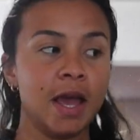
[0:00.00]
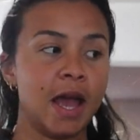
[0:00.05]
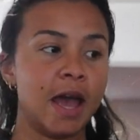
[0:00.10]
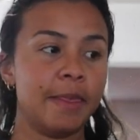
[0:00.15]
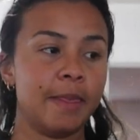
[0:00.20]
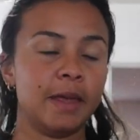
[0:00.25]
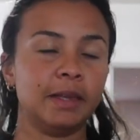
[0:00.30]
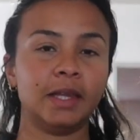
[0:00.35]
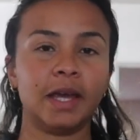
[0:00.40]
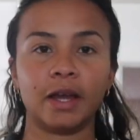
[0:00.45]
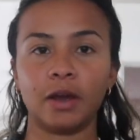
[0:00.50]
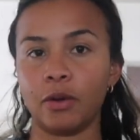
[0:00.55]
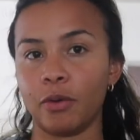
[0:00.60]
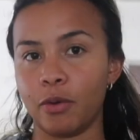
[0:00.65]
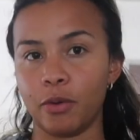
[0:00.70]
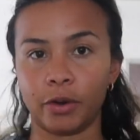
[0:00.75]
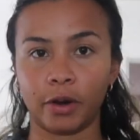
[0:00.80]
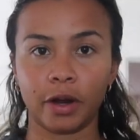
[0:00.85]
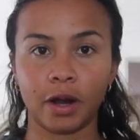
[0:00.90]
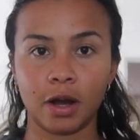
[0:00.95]
and then like a
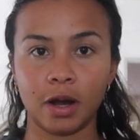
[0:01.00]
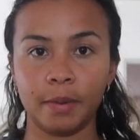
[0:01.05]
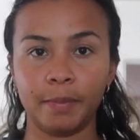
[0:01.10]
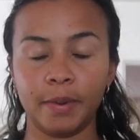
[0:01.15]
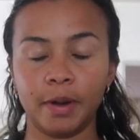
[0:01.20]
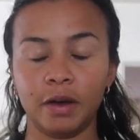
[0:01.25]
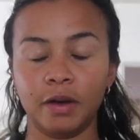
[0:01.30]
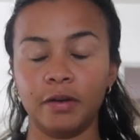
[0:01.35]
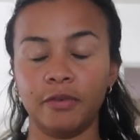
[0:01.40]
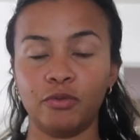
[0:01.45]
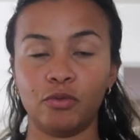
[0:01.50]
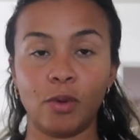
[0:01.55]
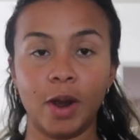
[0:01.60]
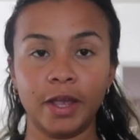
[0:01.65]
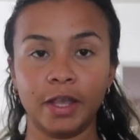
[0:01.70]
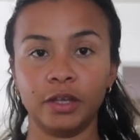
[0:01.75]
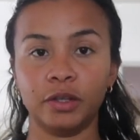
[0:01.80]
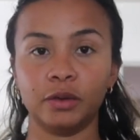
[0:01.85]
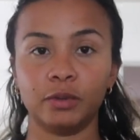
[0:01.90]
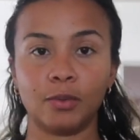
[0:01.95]
quarter cup of
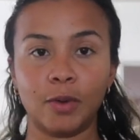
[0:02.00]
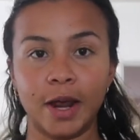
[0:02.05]
regular